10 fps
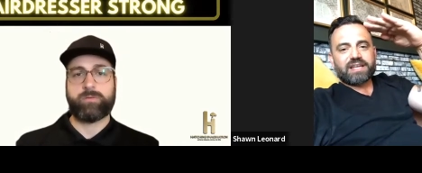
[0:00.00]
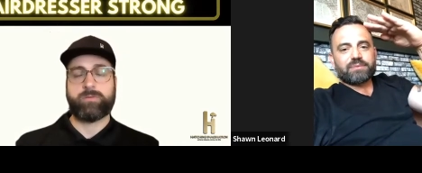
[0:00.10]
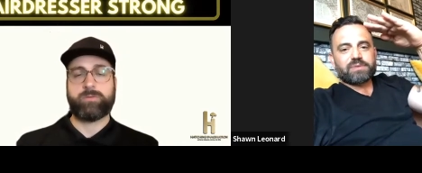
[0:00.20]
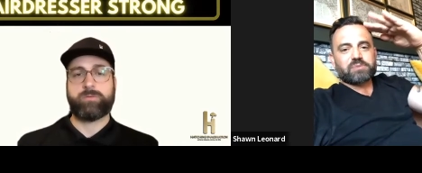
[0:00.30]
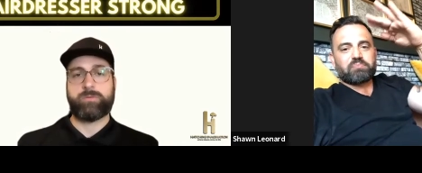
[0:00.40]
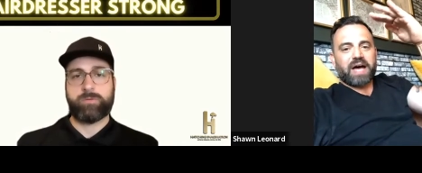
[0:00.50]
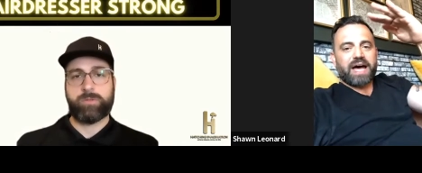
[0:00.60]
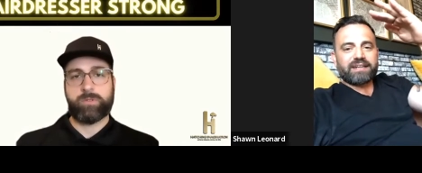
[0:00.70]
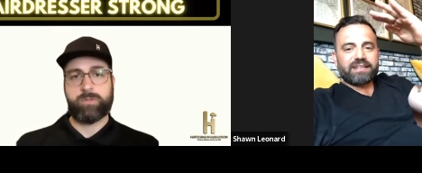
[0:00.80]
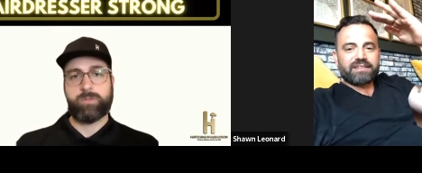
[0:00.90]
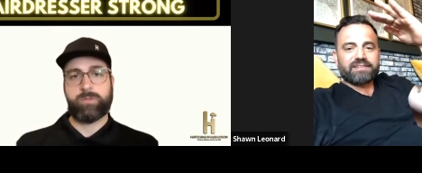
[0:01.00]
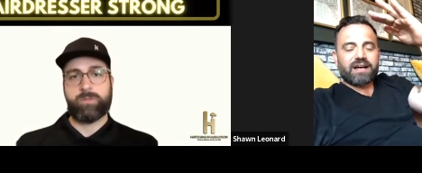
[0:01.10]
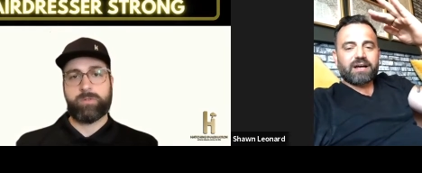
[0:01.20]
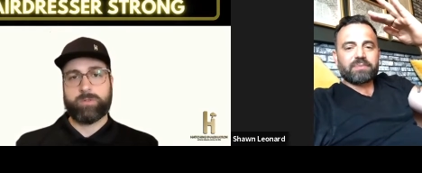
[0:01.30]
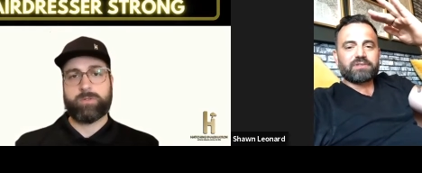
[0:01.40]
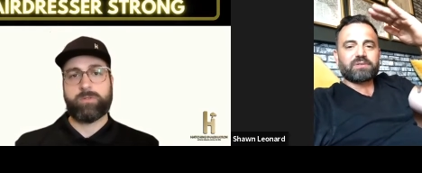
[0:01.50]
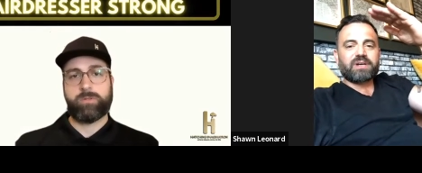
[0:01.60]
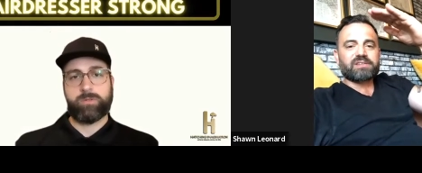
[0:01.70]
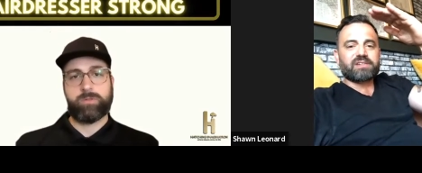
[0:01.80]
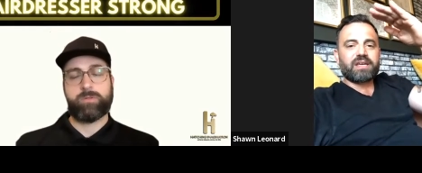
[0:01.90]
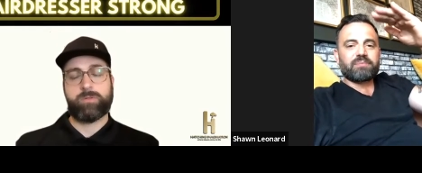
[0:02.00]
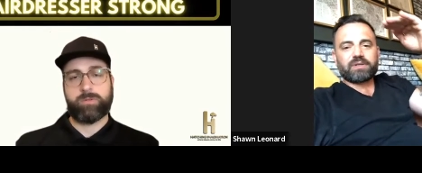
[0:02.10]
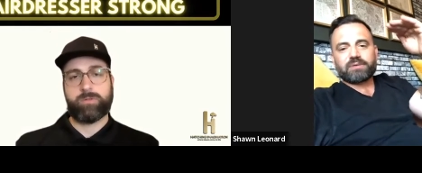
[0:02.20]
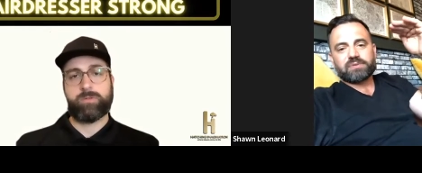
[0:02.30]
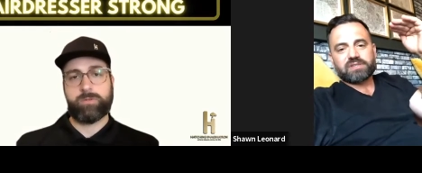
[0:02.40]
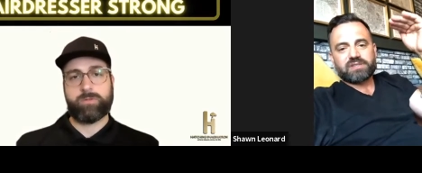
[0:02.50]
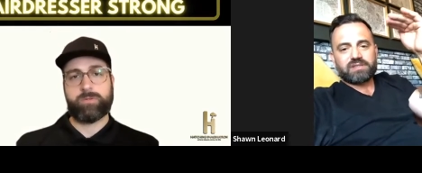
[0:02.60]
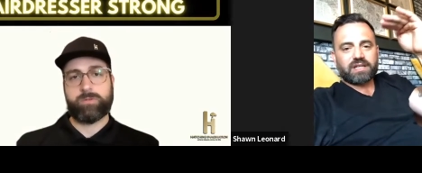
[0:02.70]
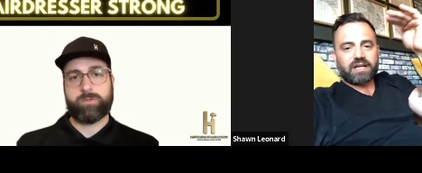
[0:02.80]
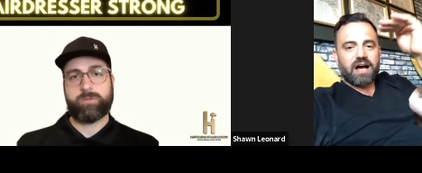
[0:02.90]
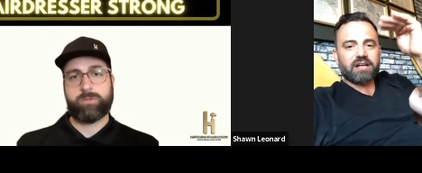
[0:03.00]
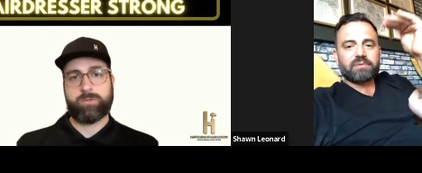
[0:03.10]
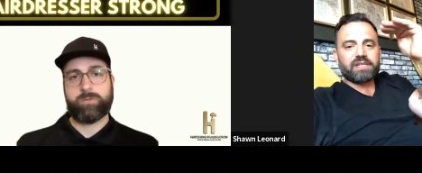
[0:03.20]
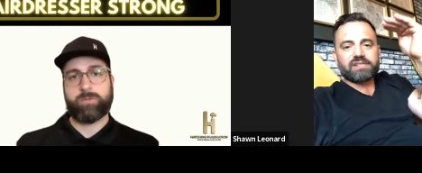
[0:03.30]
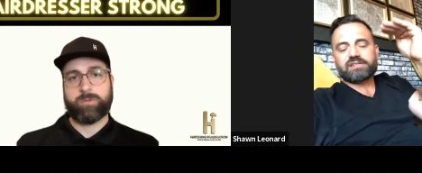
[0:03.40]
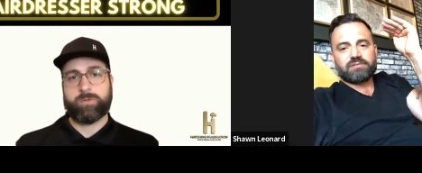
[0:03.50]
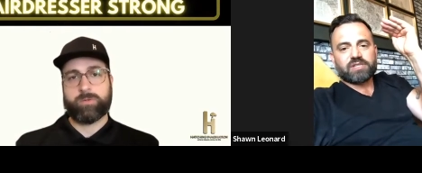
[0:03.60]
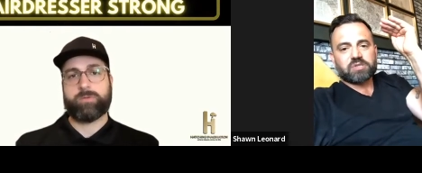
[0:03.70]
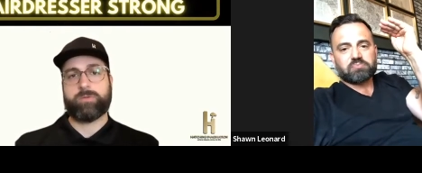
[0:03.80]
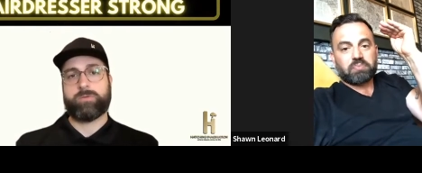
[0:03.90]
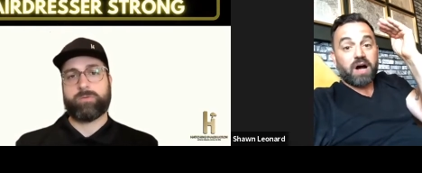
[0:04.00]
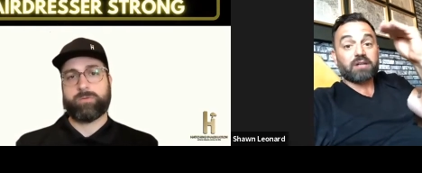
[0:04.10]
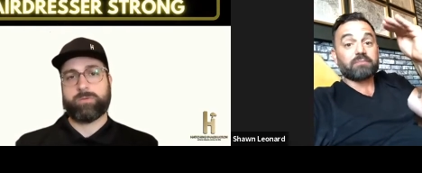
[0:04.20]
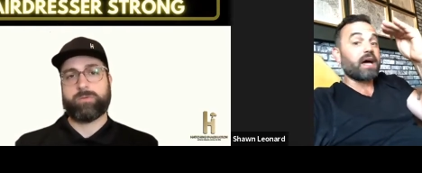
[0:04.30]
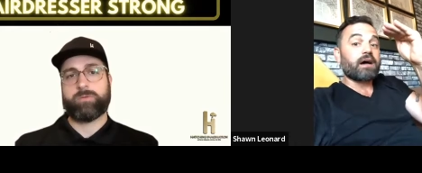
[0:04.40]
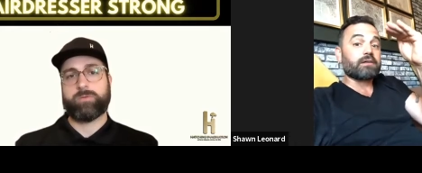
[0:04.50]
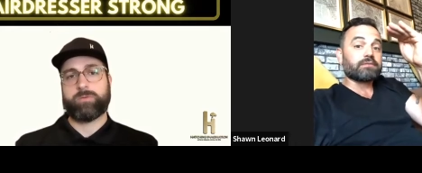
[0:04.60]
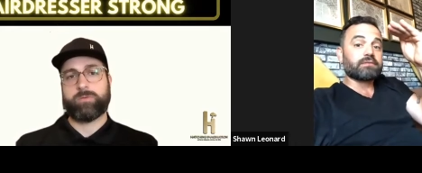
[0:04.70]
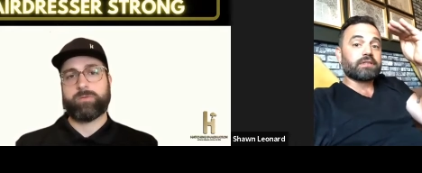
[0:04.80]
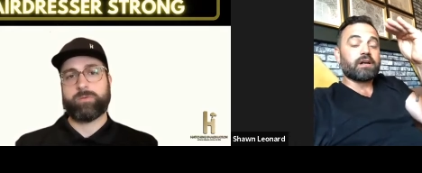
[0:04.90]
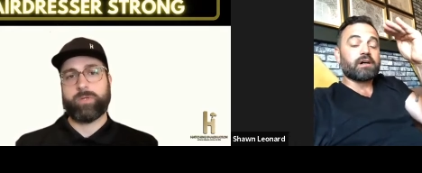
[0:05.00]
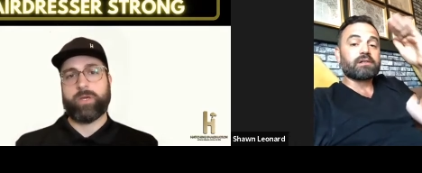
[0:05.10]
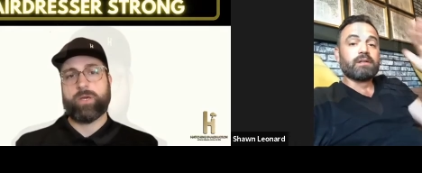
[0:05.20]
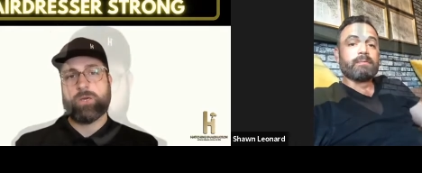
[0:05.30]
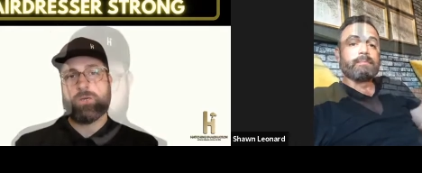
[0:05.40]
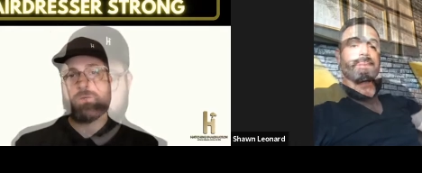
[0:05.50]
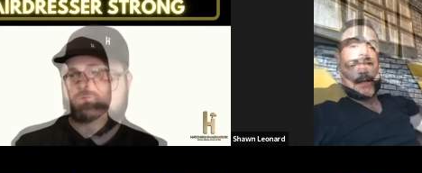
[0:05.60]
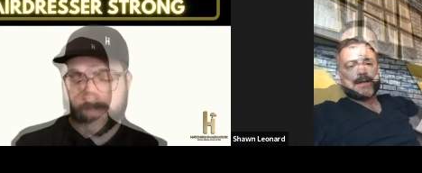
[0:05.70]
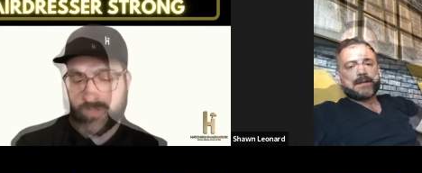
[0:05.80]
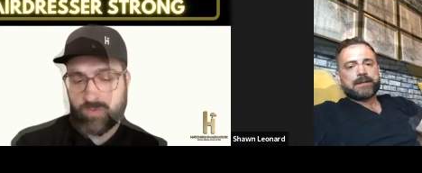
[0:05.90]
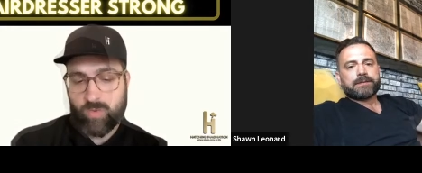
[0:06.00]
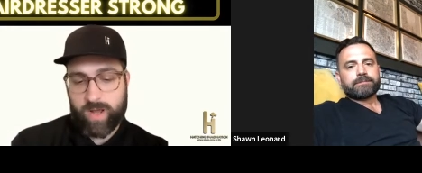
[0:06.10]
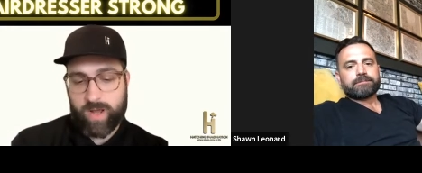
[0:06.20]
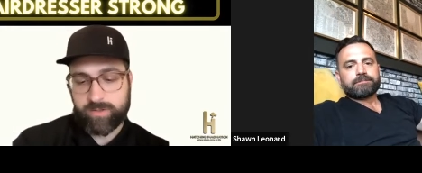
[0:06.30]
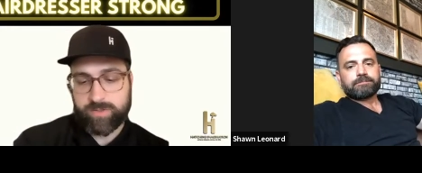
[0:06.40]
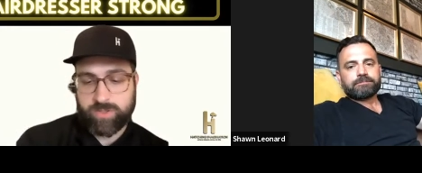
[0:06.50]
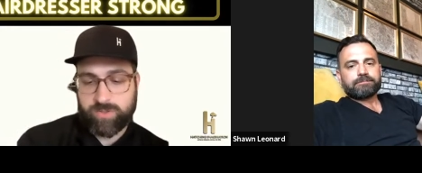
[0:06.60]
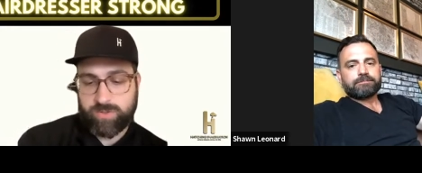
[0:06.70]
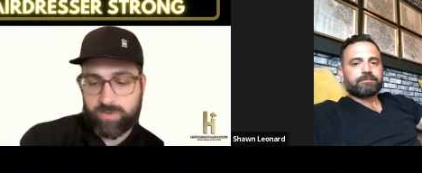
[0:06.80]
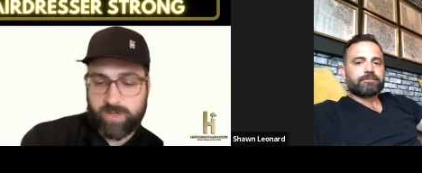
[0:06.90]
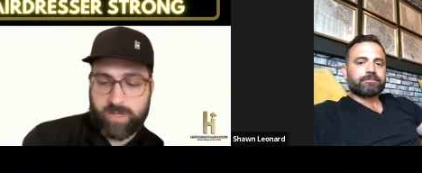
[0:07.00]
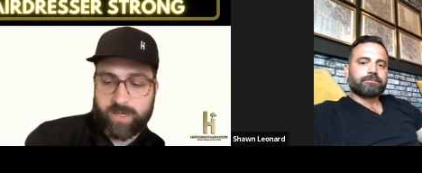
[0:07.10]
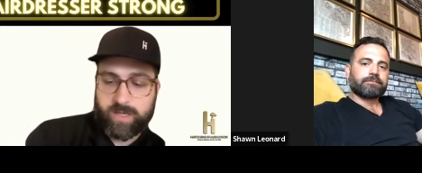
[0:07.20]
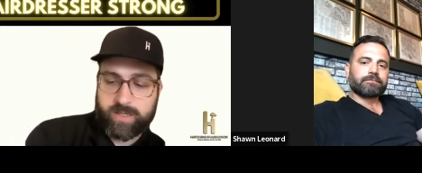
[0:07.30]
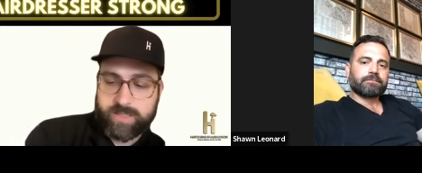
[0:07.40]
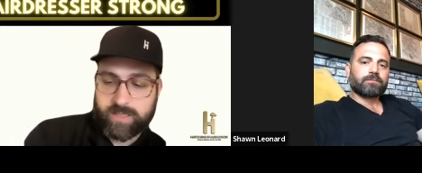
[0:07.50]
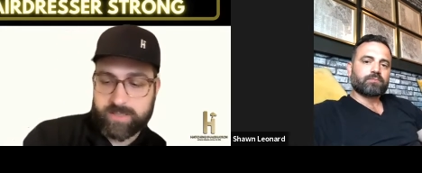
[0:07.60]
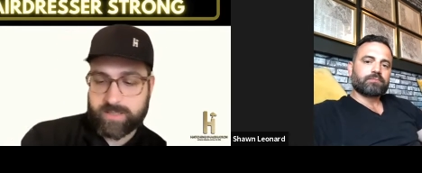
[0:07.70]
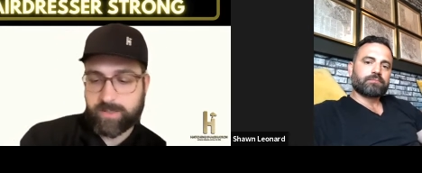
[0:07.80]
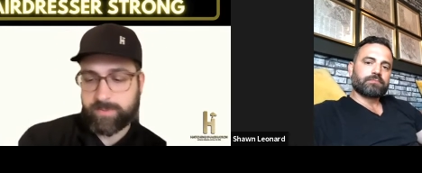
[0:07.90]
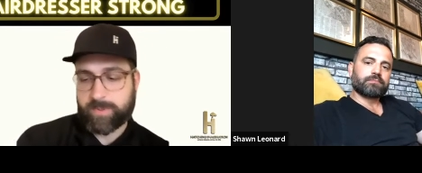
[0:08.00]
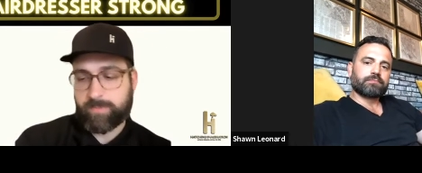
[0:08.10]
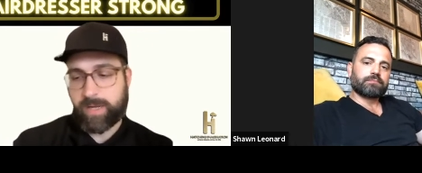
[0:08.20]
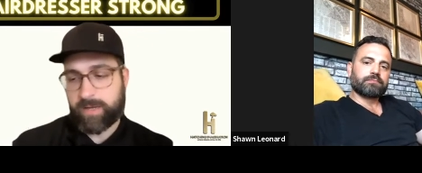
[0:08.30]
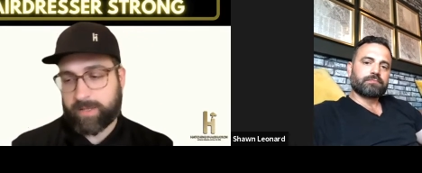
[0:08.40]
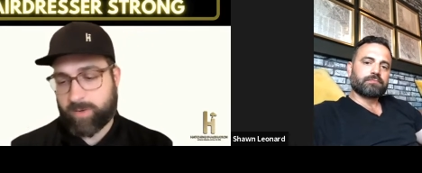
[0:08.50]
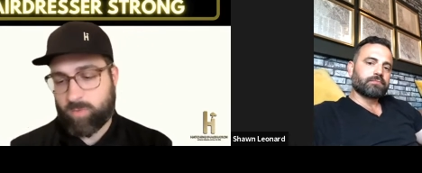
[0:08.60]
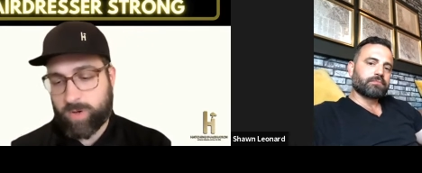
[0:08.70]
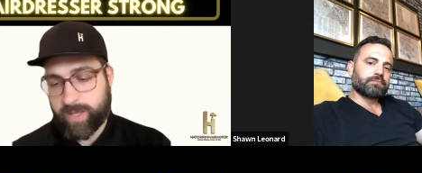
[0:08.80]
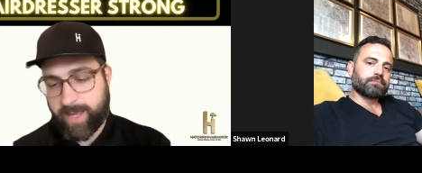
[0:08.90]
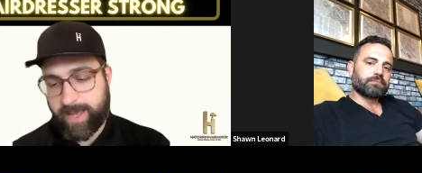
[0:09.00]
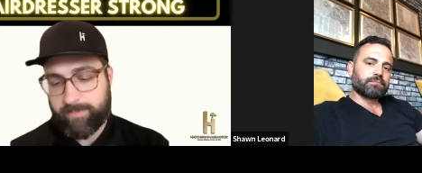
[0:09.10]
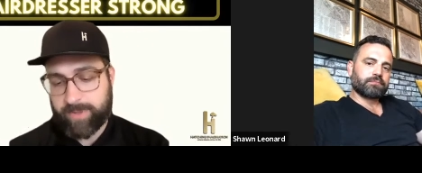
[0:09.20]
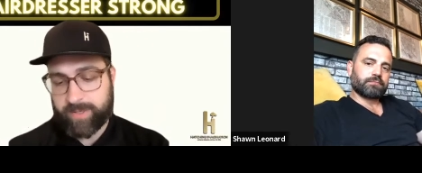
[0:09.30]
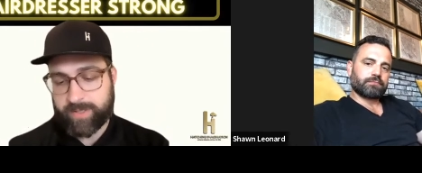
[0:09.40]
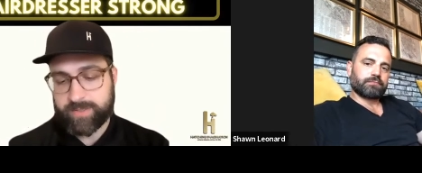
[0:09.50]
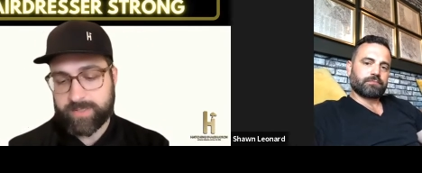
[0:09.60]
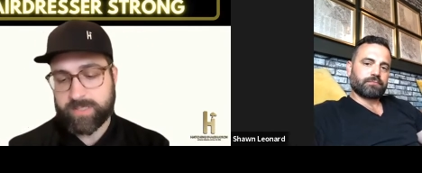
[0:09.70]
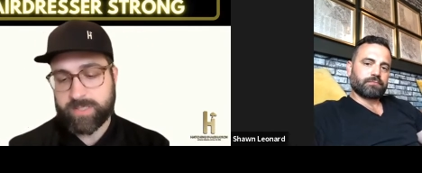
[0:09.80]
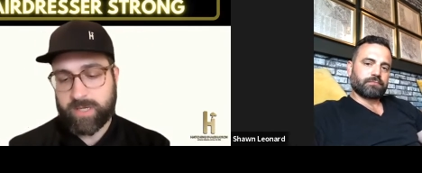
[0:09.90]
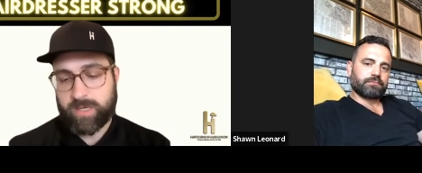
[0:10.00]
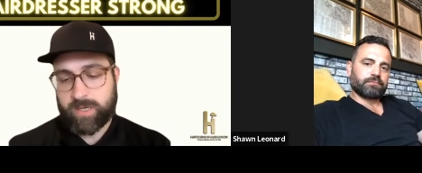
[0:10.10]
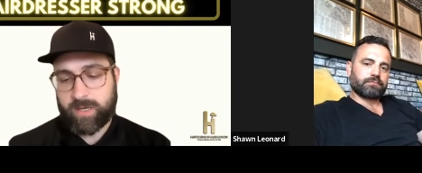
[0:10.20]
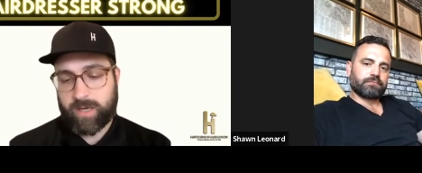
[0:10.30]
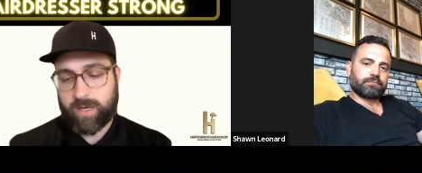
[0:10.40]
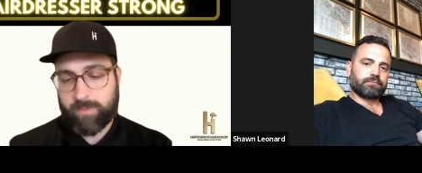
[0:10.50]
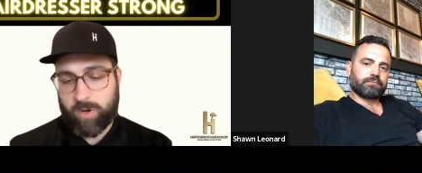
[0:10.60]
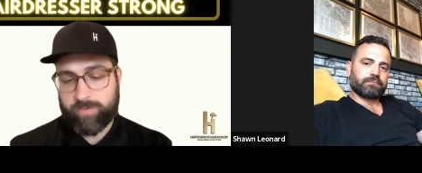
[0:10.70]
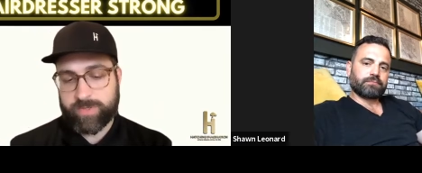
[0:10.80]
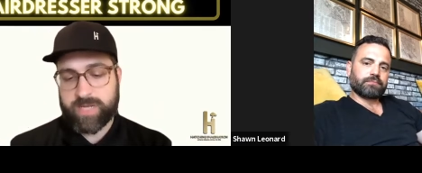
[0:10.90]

Speaker 1: that it was bad at the time in 2008, but it was the economy just just bottomed out. You know. Yeah.
Speaker 2: So why don't you uh, tell us a little bit about like what happens um, over